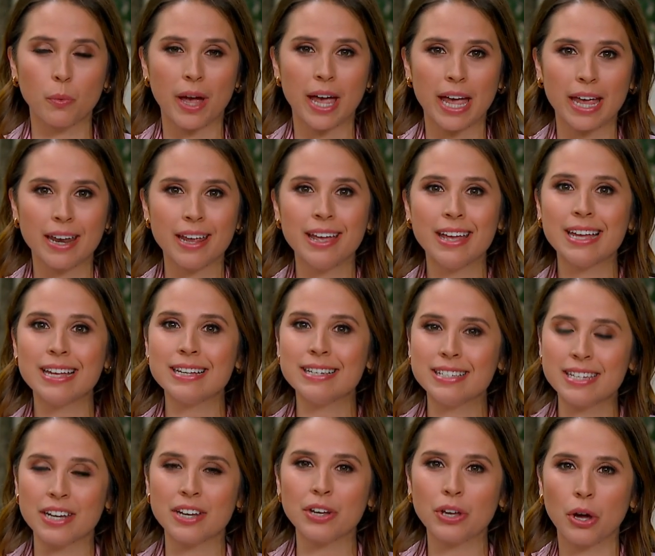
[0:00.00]
Wade
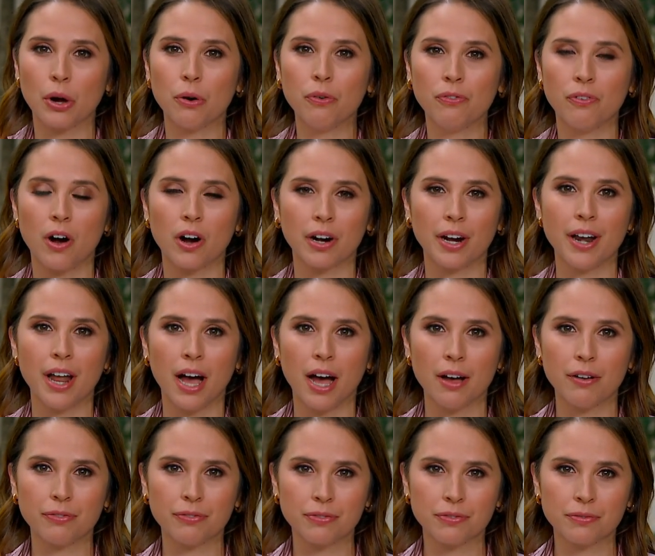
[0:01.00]
didn't go far
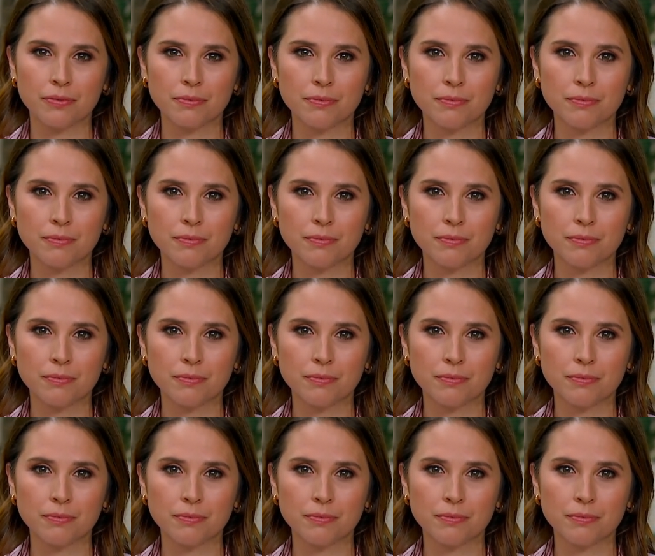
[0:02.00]
enough.